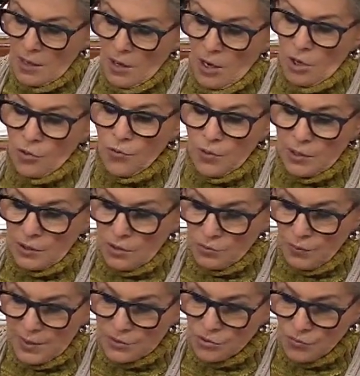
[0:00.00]
a critical
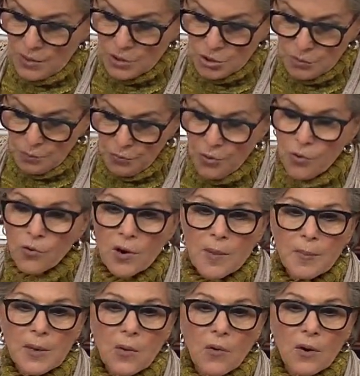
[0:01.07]
restoration
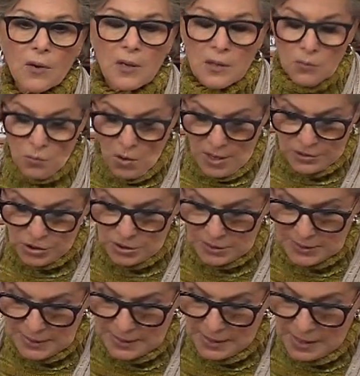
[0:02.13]
program in Oregon and
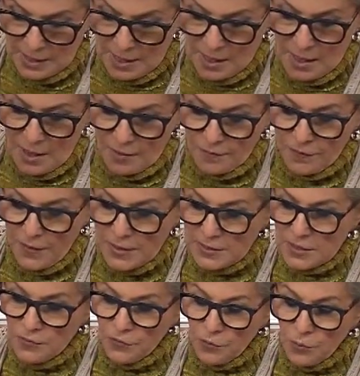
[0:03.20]
Washington,
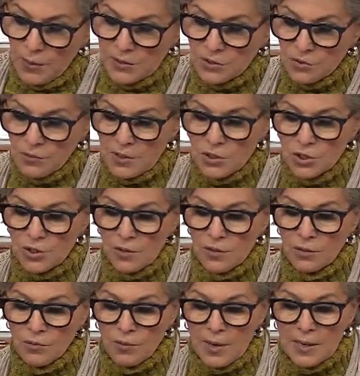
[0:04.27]
funding for restoration of the
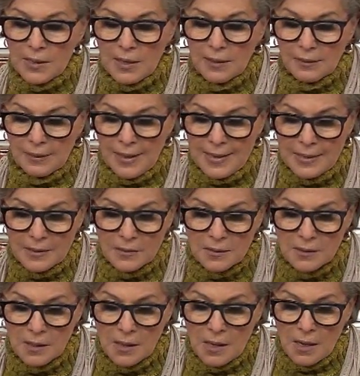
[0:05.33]
Great
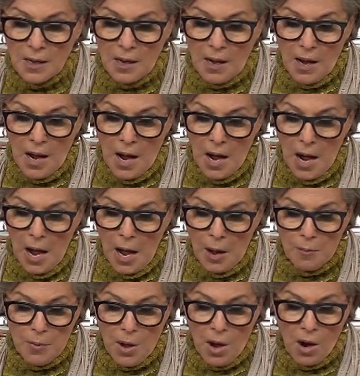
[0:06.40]
Lakes,
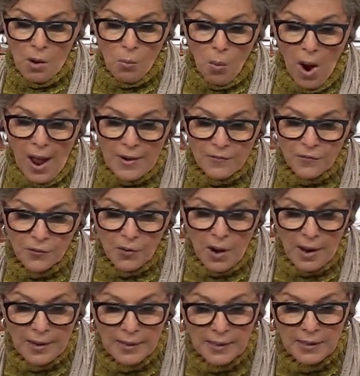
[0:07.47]
a wide
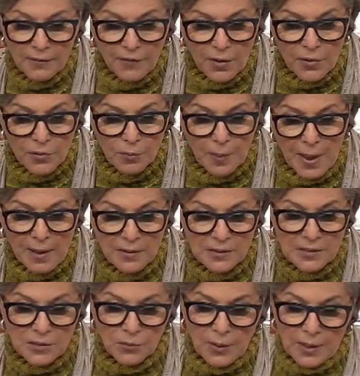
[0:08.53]
variety of other
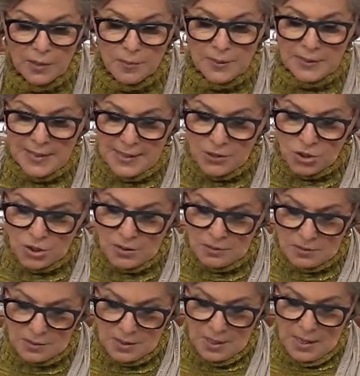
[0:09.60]
policy
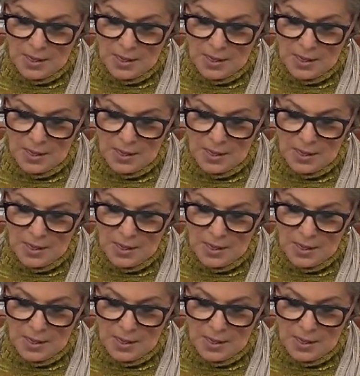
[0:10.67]
recommendations